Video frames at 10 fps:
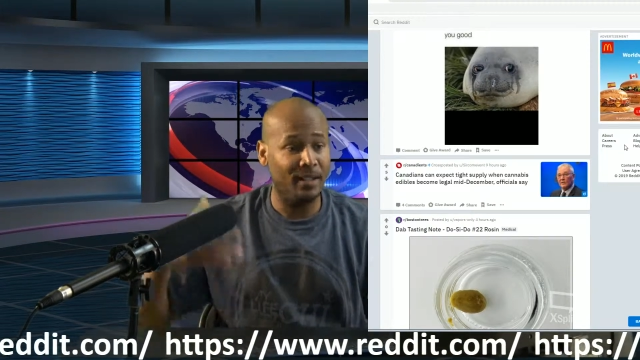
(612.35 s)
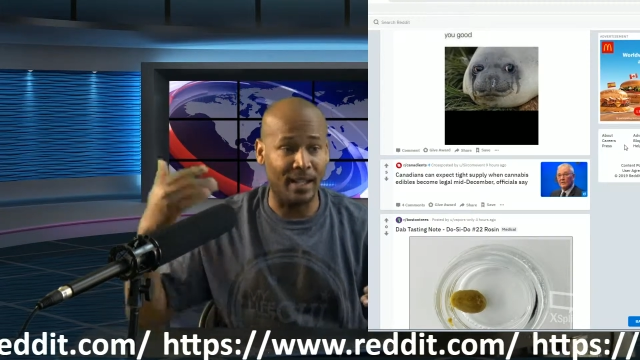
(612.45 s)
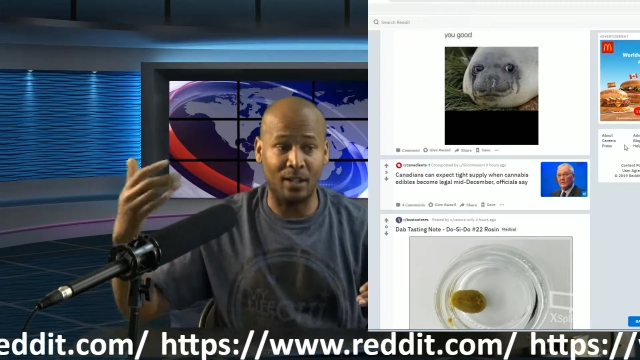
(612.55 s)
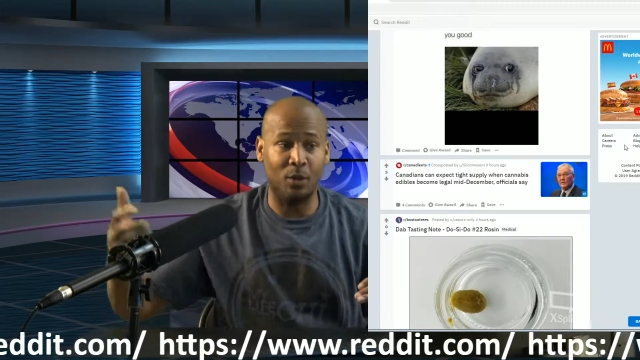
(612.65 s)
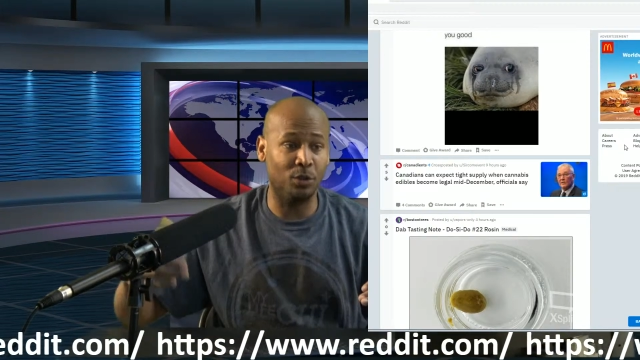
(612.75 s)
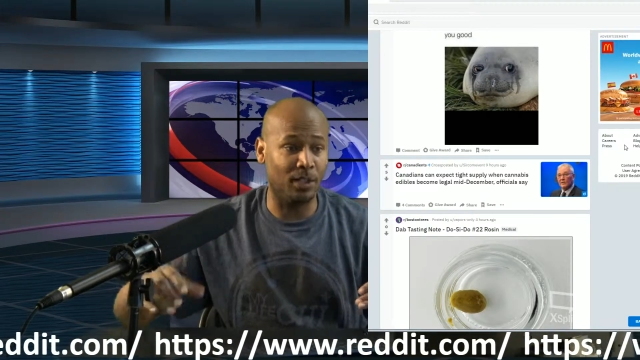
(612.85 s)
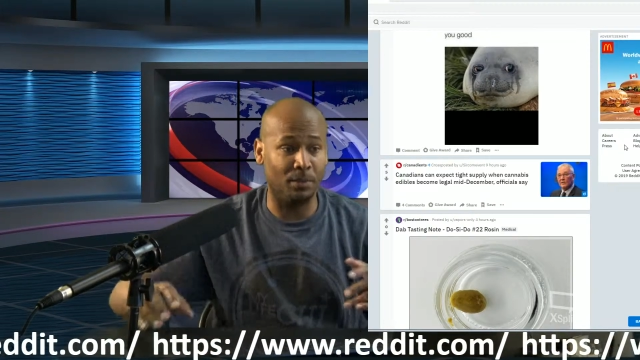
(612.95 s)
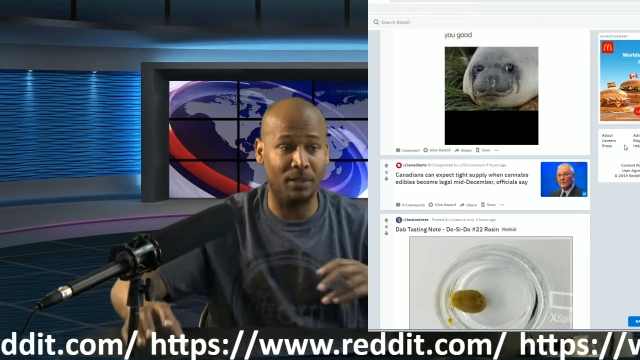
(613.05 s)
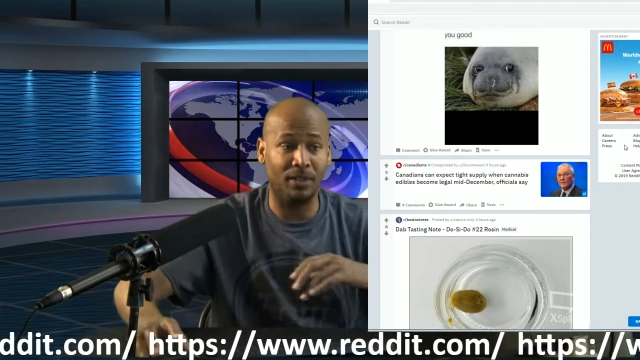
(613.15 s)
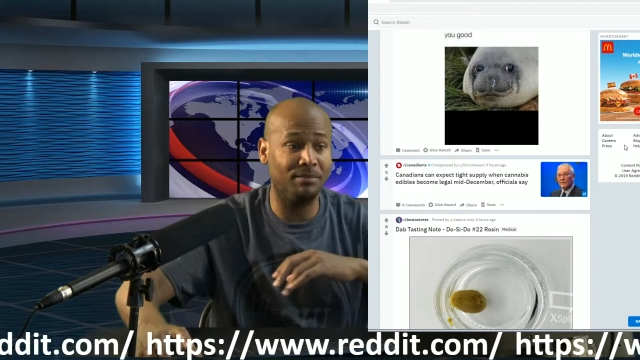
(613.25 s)
that goes
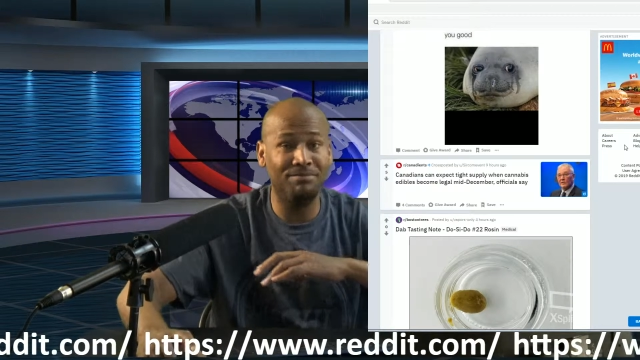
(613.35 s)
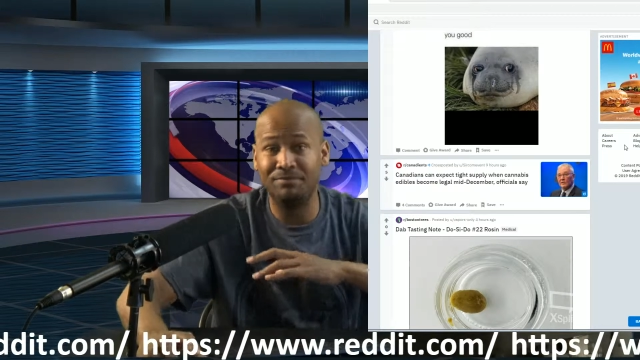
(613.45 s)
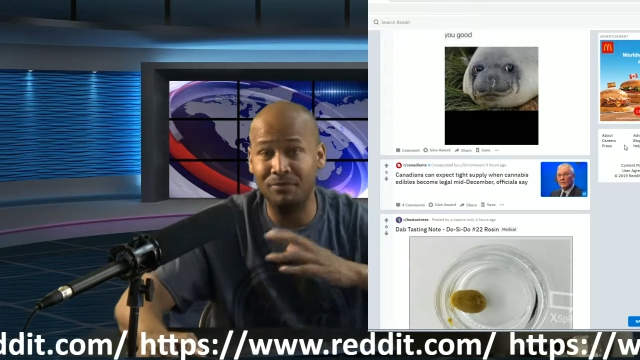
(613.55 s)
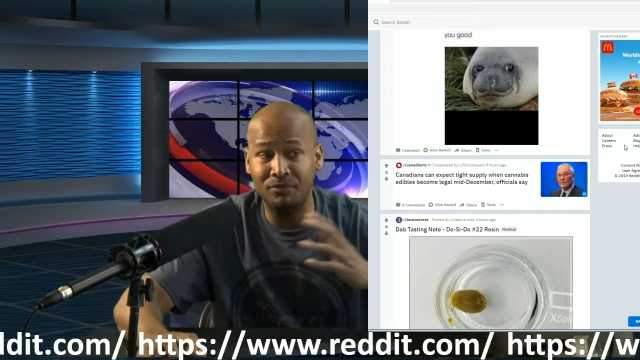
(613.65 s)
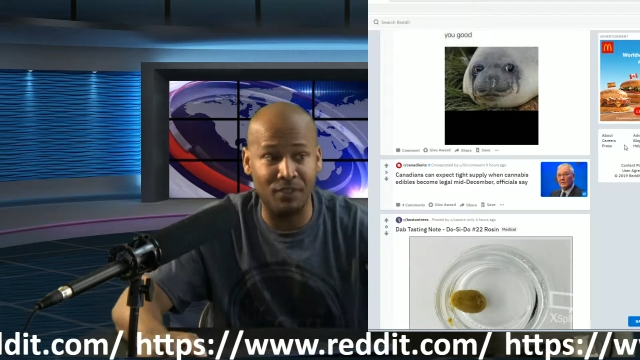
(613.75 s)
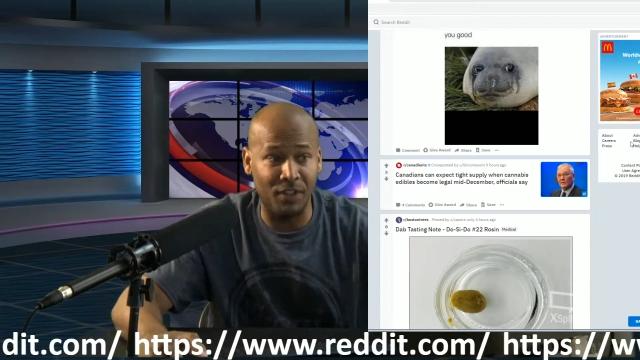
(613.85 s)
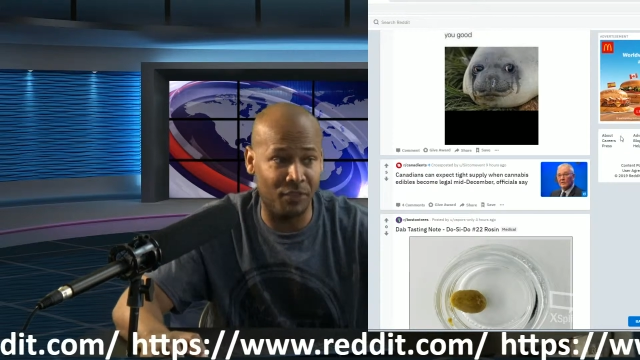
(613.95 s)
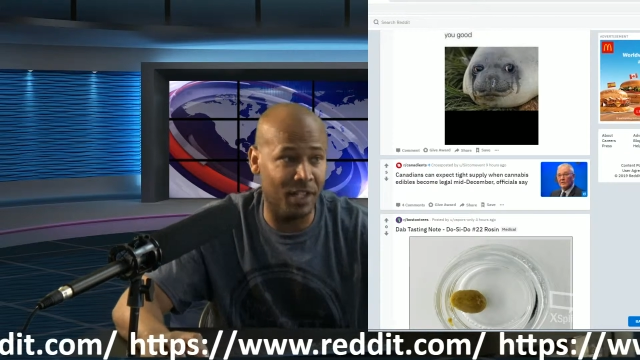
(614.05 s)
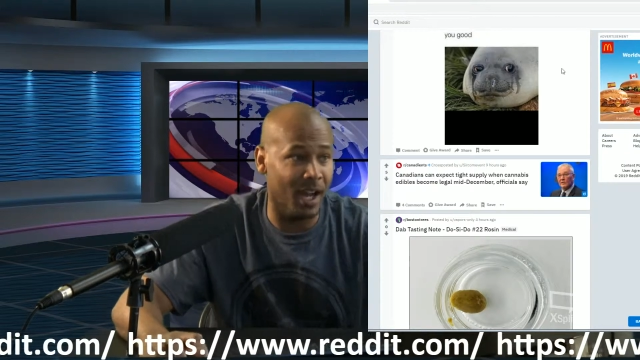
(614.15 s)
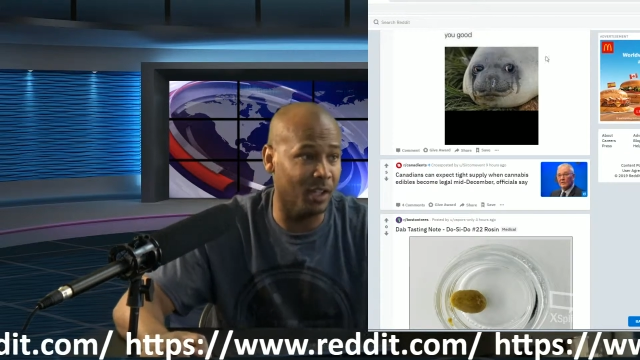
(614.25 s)
up to
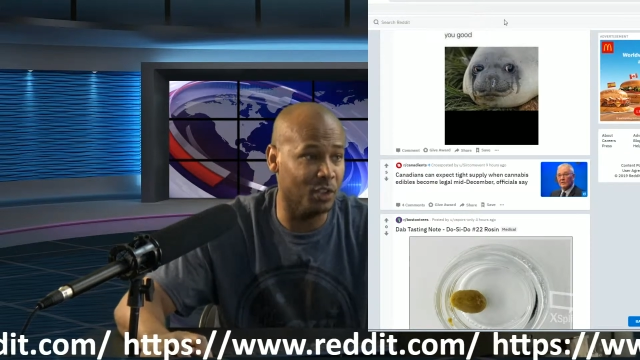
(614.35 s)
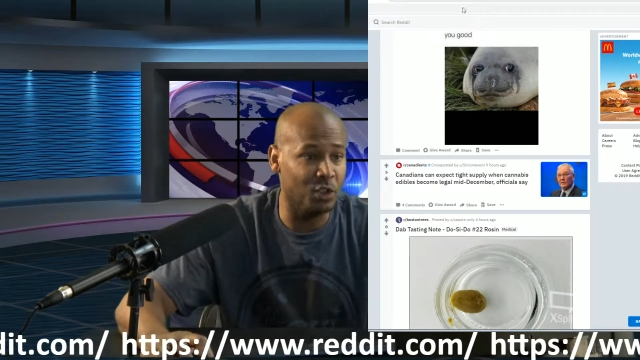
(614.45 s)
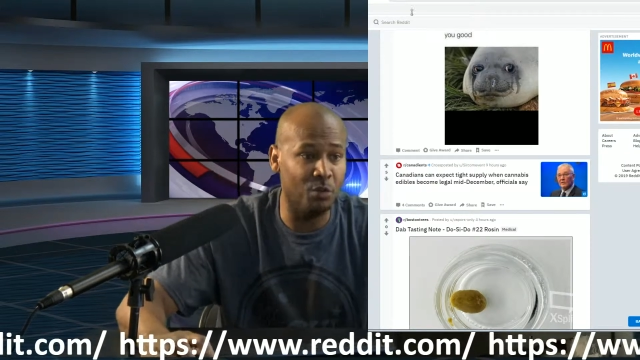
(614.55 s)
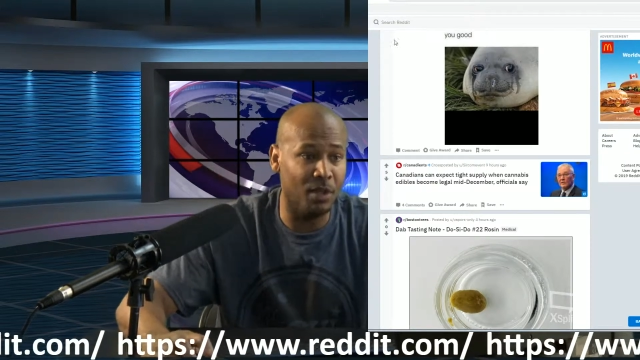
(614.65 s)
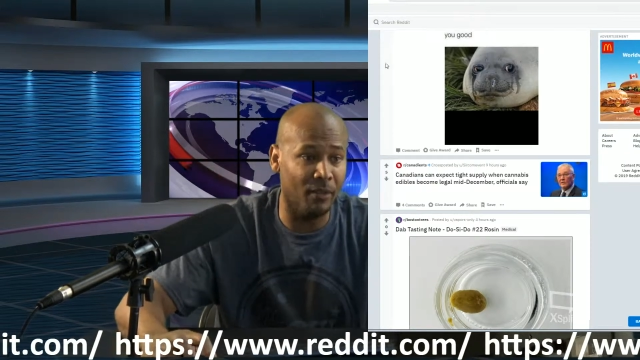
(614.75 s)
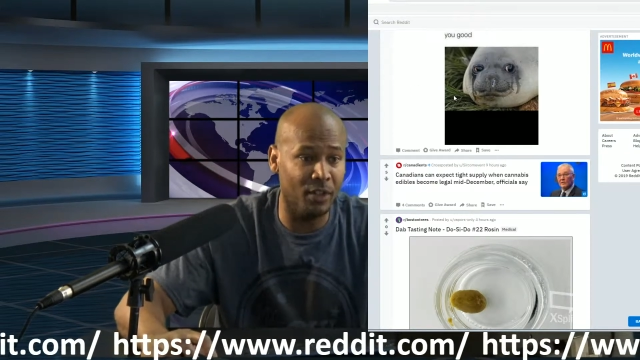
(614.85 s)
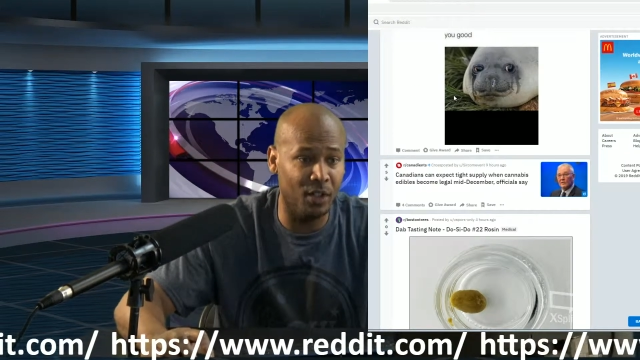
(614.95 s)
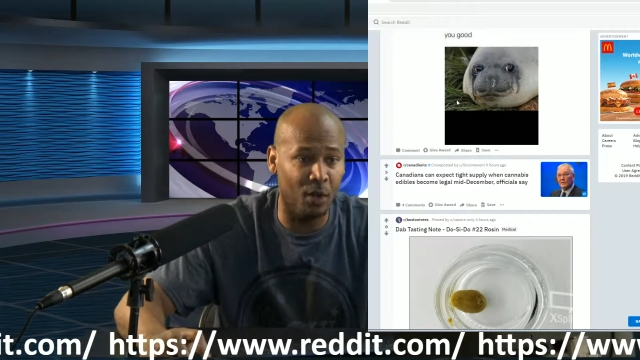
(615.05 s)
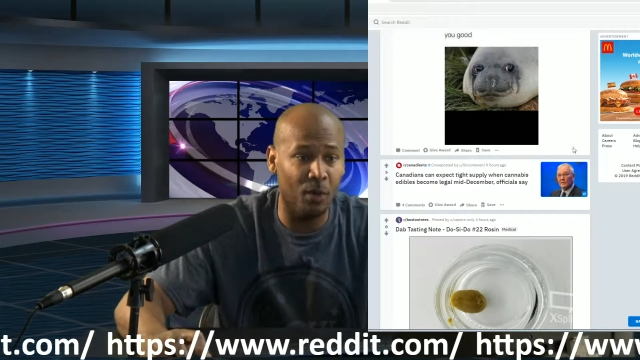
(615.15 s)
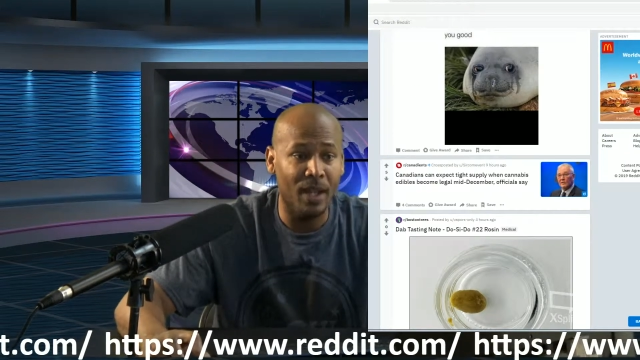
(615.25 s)
$50. You never
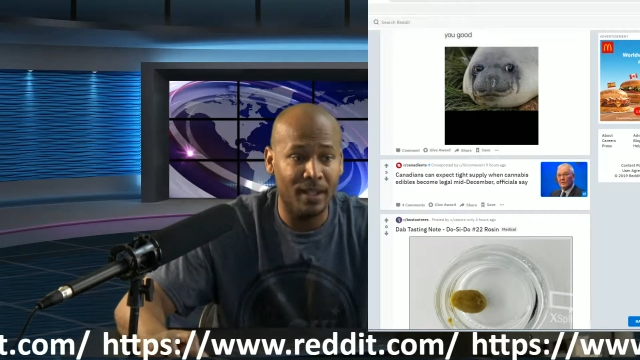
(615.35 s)
know.